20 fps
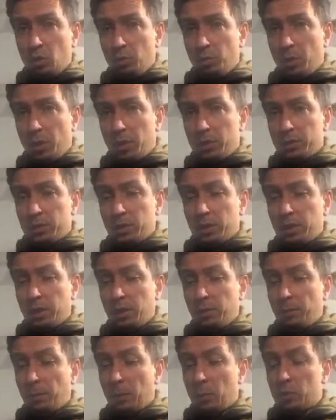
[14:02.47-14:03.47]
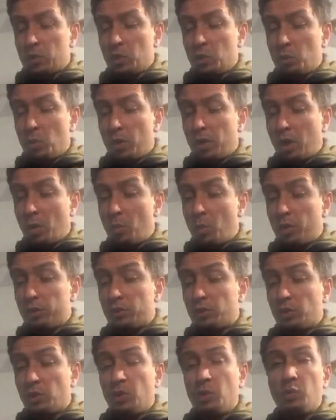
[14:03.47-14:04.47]
you personally? What do you want and
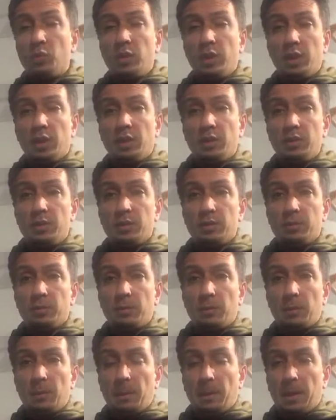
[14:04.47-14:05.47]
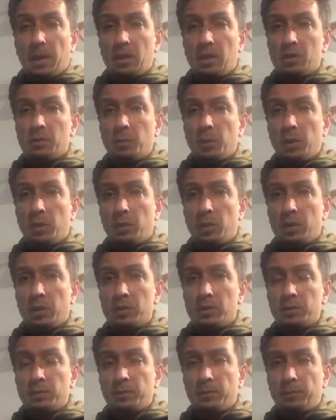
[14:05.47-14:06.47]
what do you need in this period?
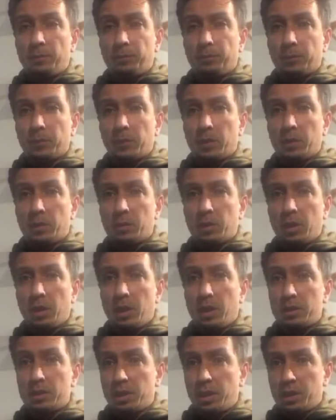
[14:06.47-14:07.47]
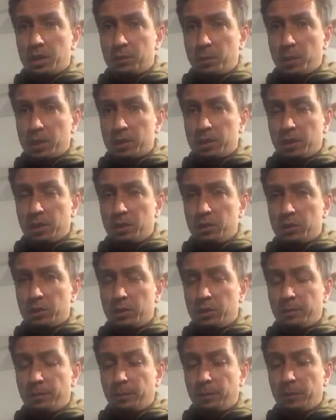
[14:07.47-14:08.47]
Okay, as an expectation.
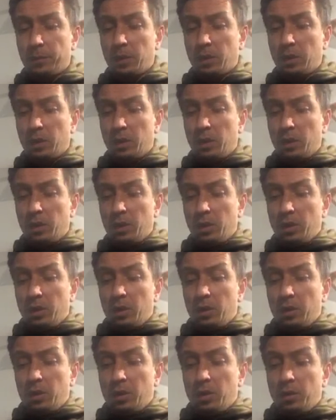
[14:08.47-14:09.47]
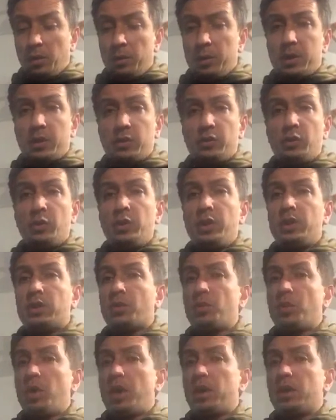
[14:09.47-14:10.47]
Because you need
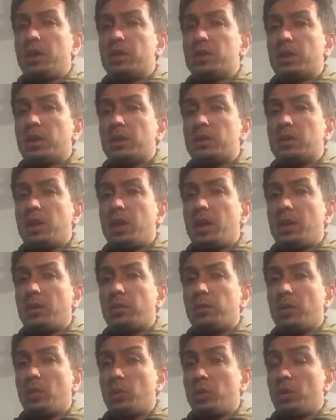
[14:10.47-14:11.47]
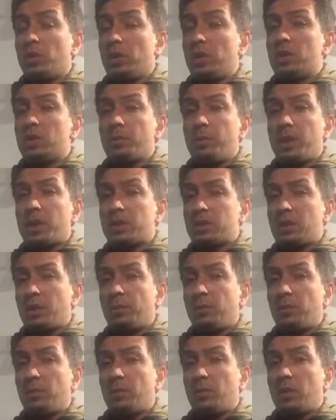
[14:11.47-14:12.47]
to write these things down, or you need to make
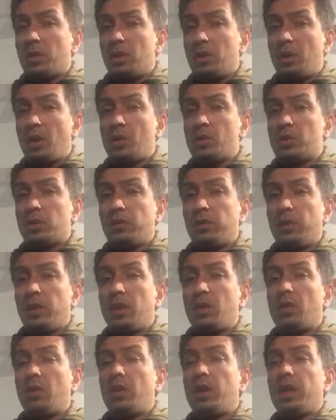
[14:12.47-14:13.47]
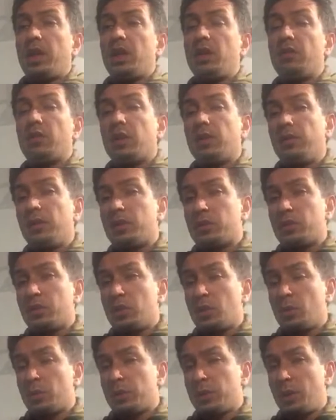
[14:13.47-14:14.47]
some note of it, even if it's
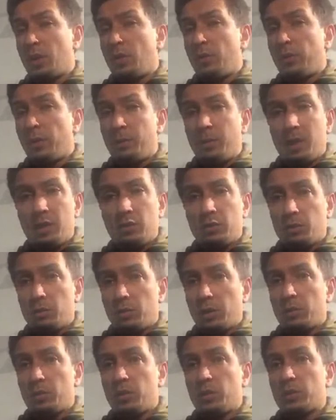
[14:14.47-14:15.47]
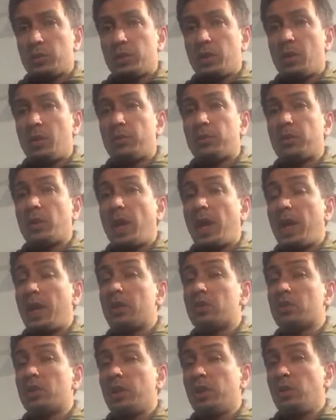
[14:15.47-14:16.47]
to yourself, a mental note to yourself, that
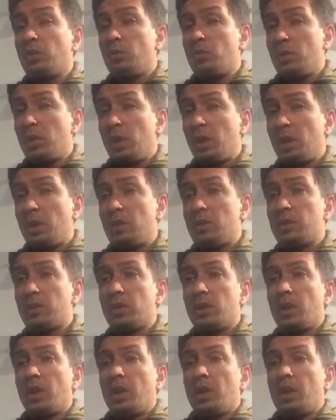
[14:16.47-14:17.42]
actually you need